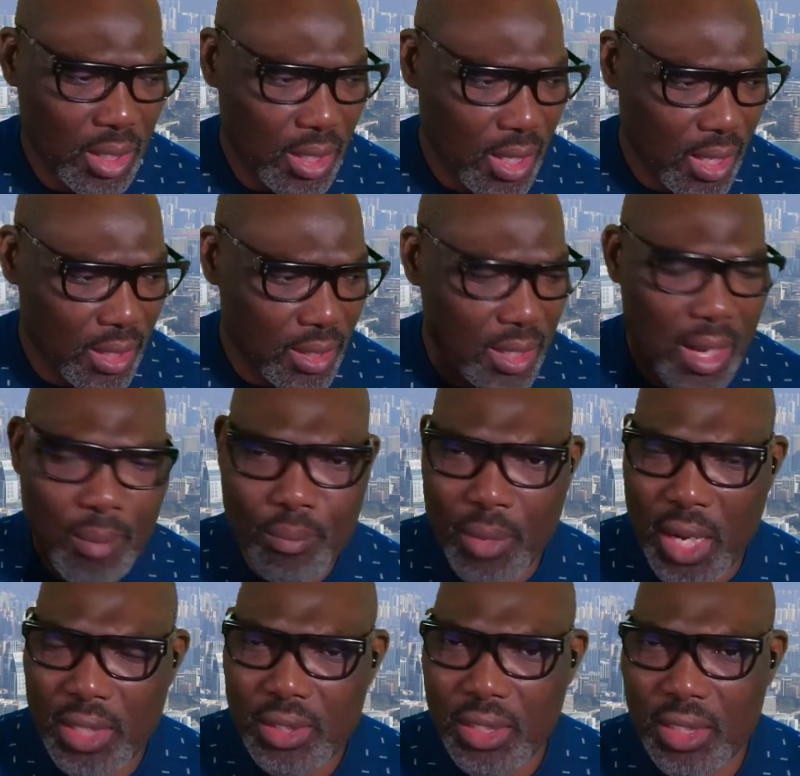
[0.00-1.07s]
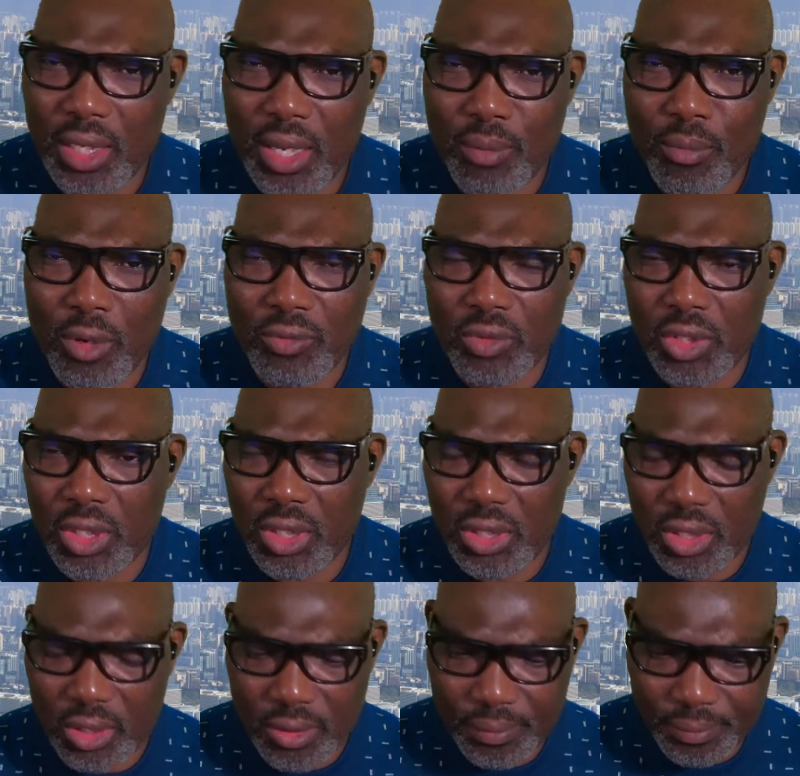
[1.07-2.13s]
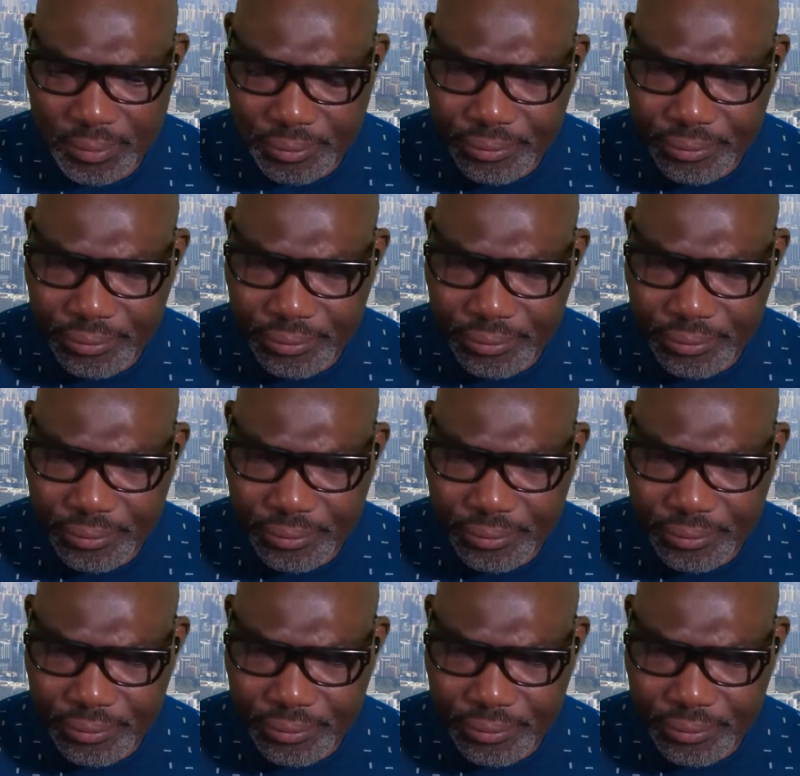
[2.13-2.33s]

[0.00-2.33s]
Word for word: in the mighty name of Jesus.